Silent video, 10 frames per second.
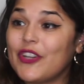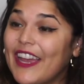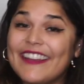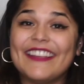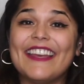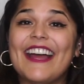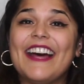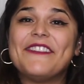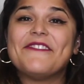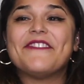trying to get
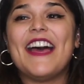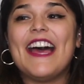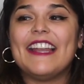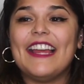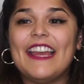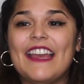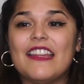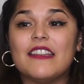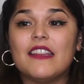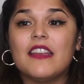out of that
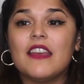and